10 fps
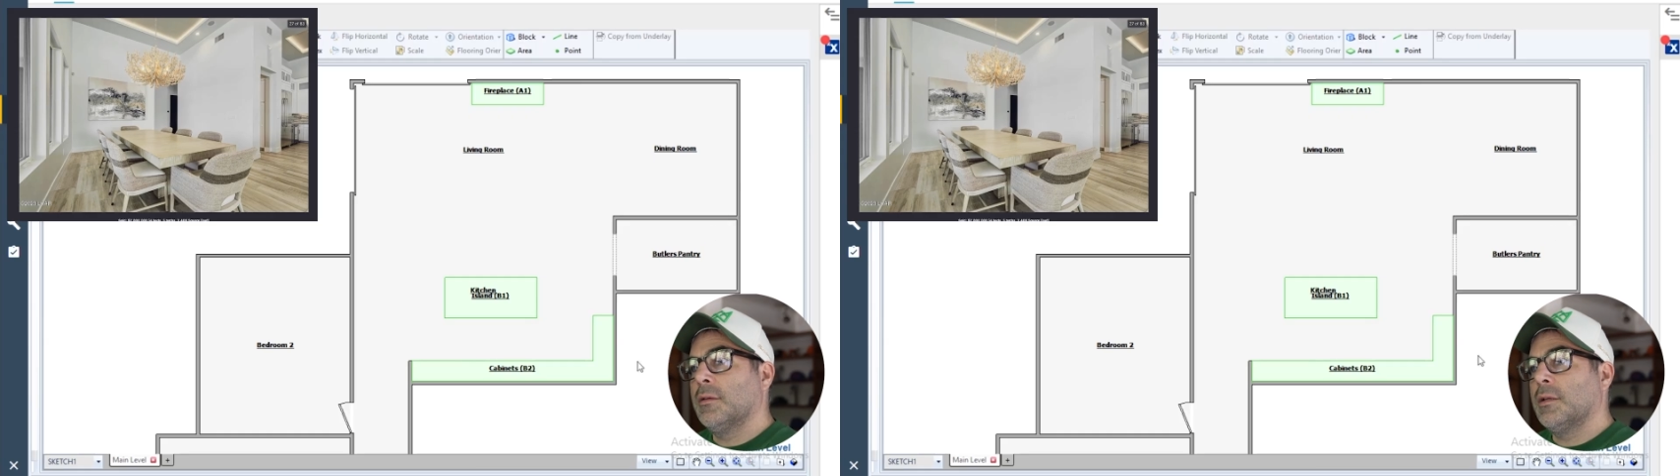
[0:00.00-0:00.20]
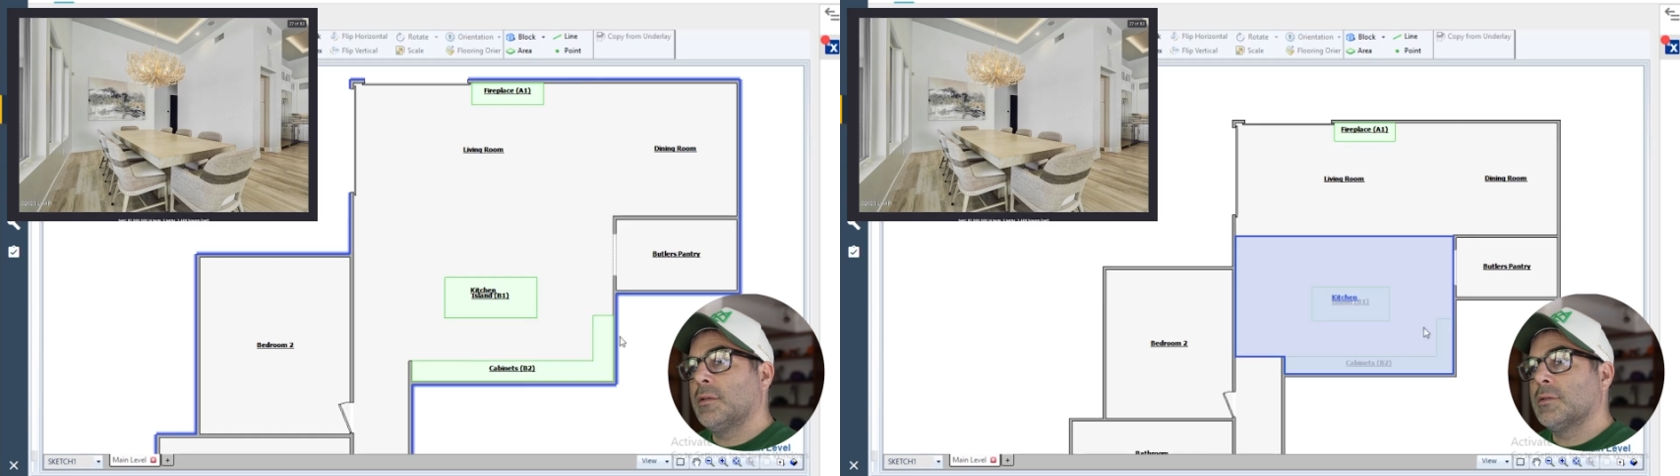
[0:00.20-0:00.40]

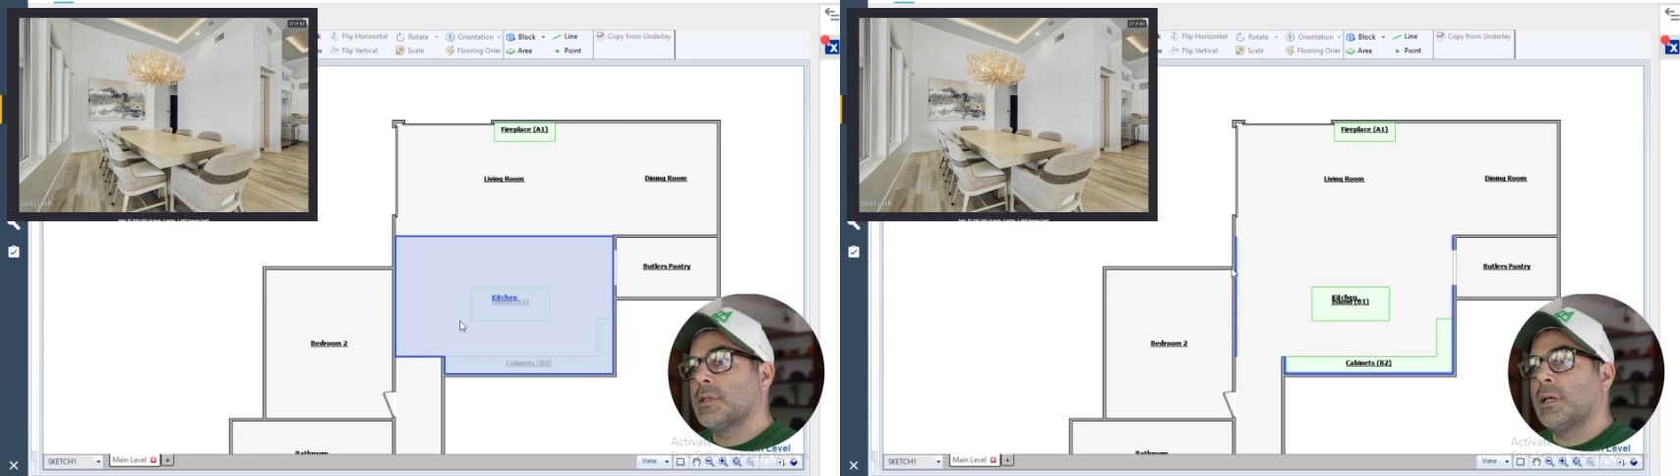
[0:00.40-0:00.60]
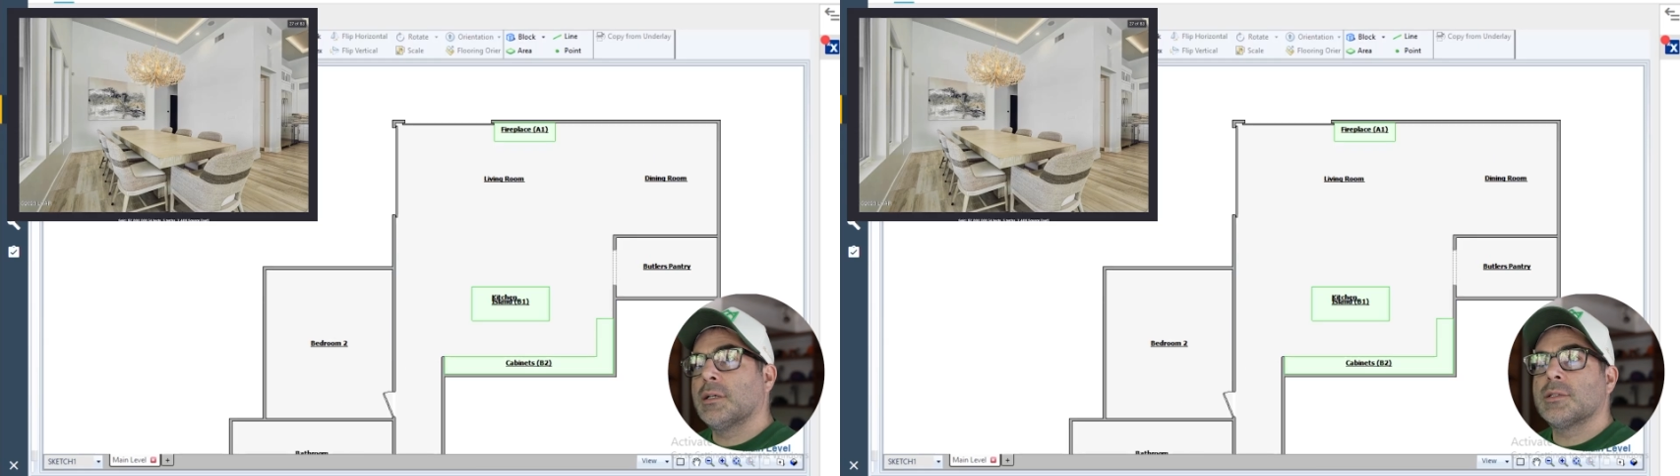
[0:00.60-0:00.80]
that there's
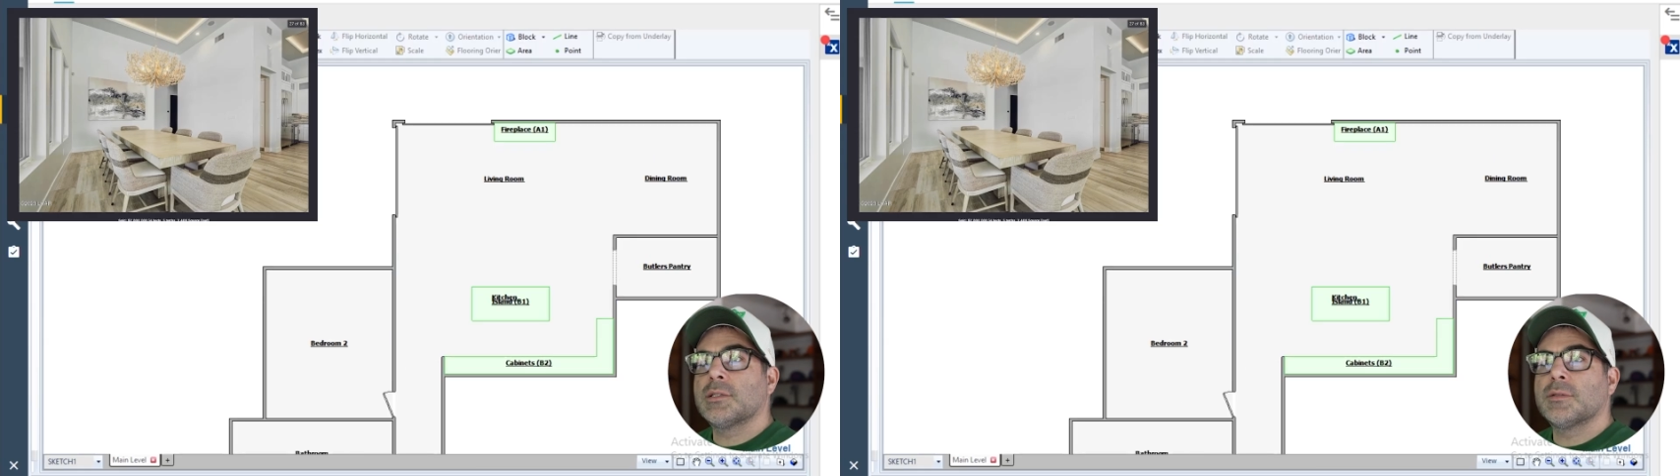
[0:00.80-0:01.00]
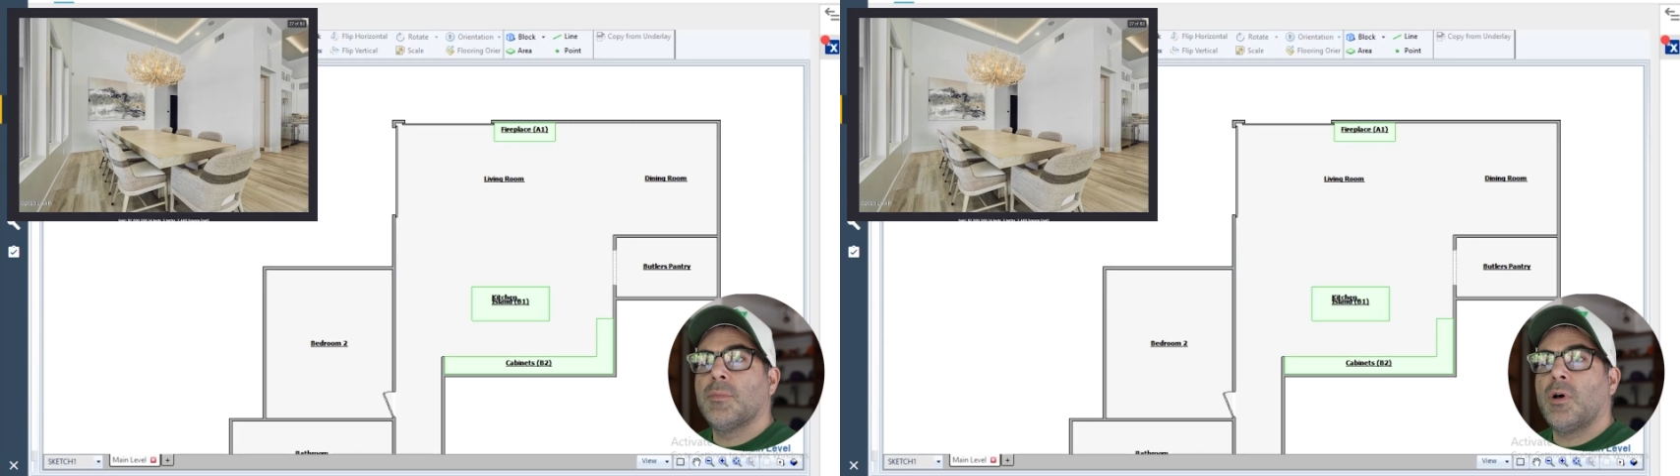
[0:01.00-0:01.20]
like a
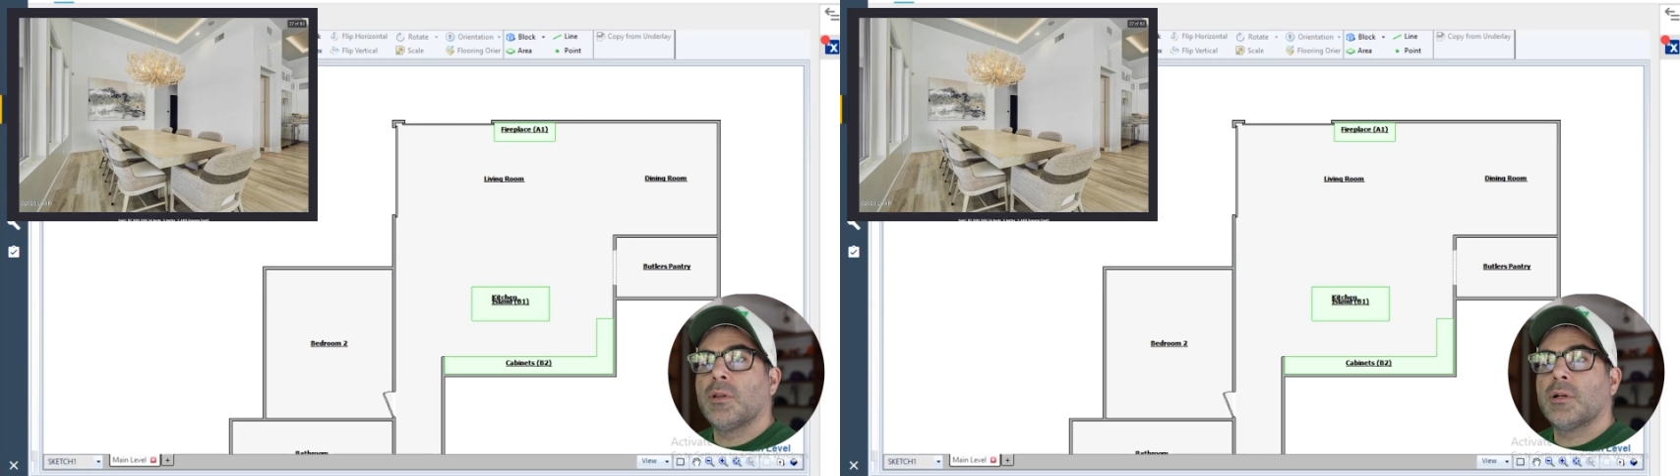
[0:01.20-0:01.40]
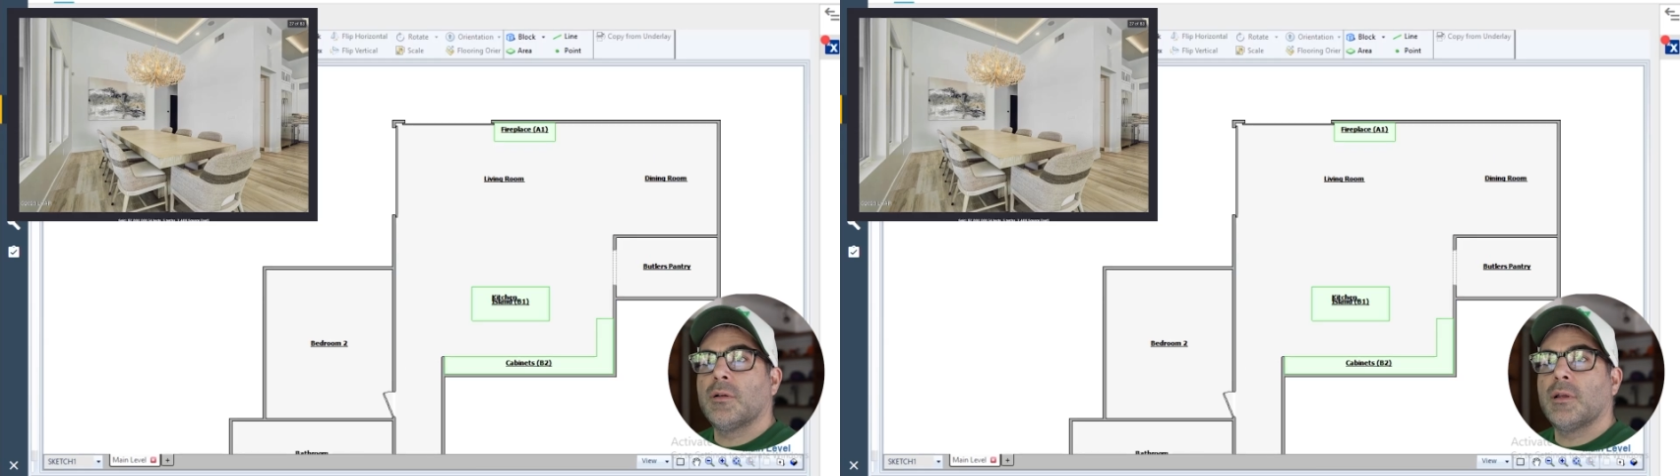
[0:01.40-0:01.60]

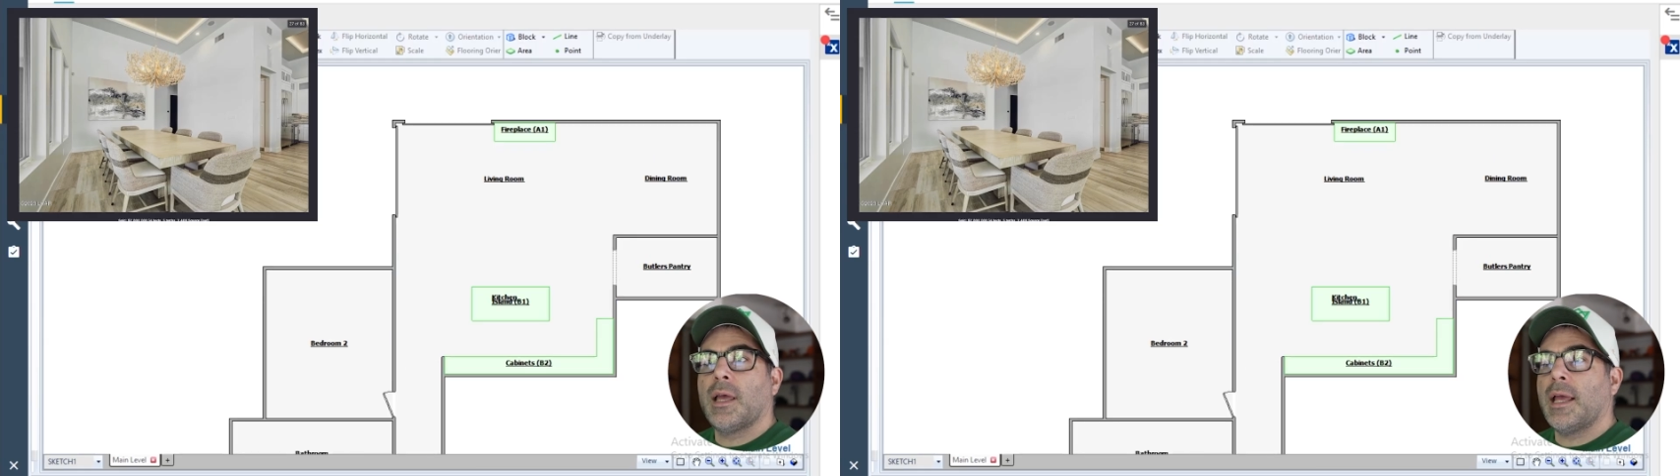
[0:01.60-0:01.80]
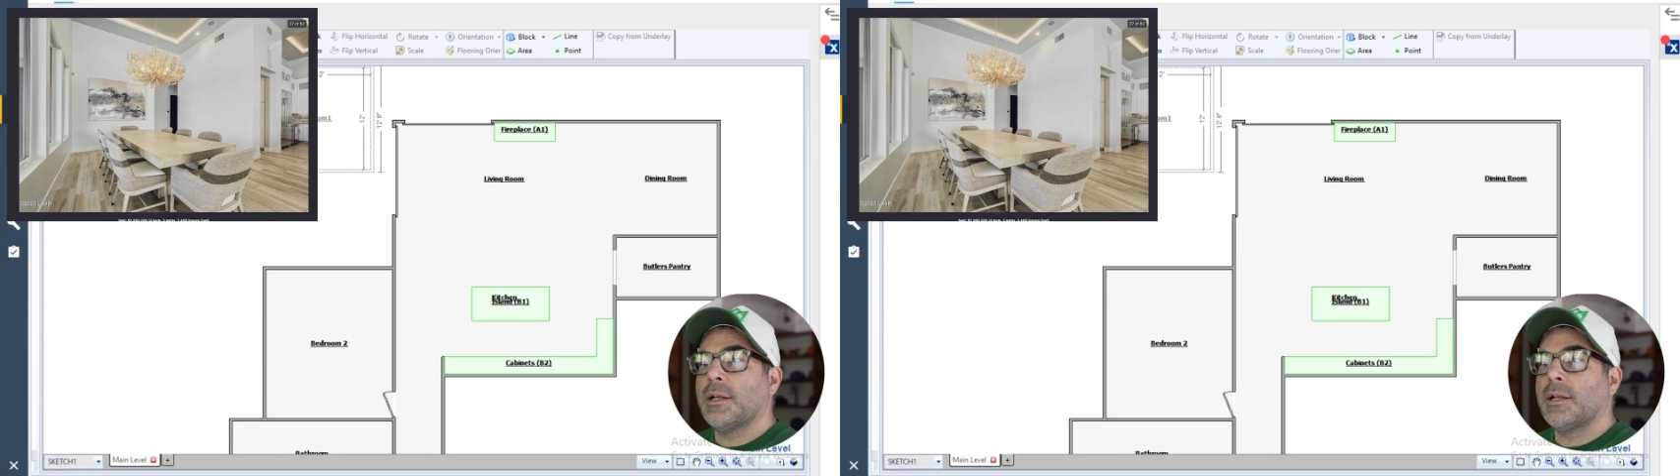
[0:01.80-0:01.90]
small little